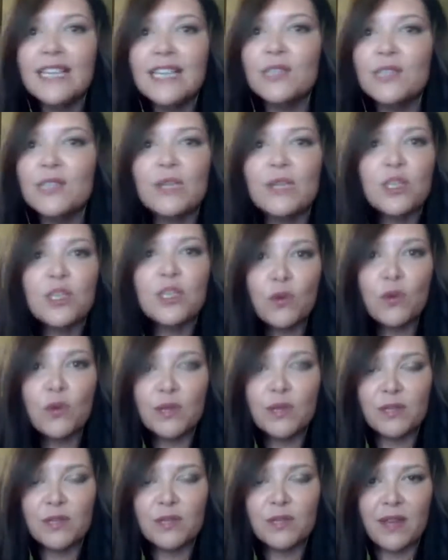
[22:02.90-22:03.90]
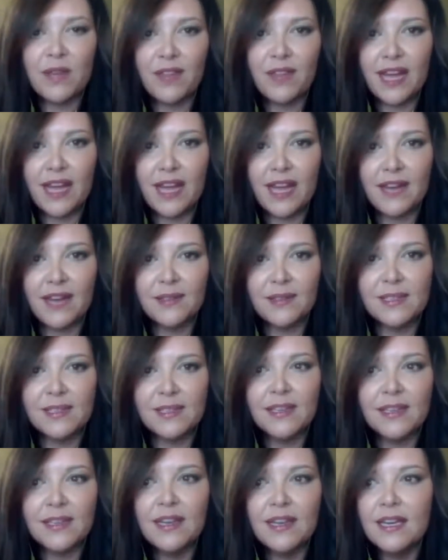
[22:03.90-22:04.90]
doing chores around the house,
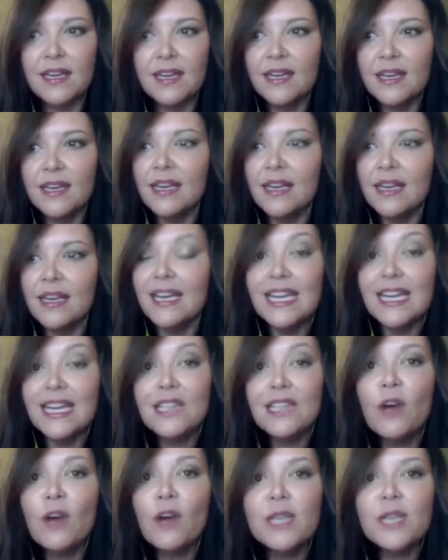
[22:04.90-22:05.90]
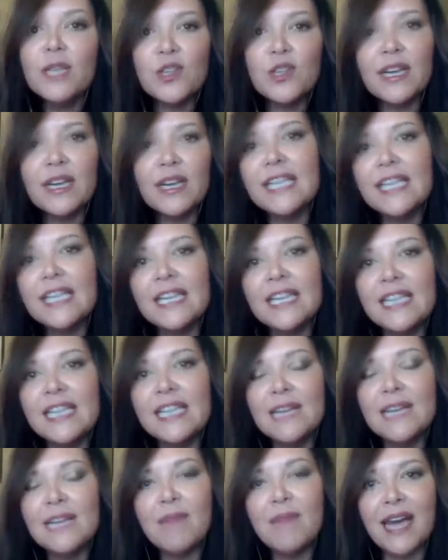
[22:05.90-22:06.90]
he's always trying to get a
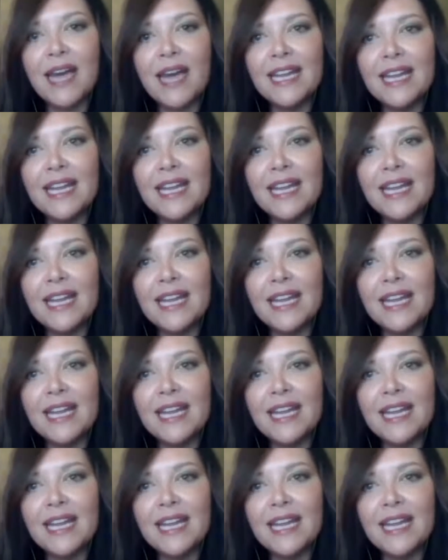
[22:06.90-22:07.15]
need met.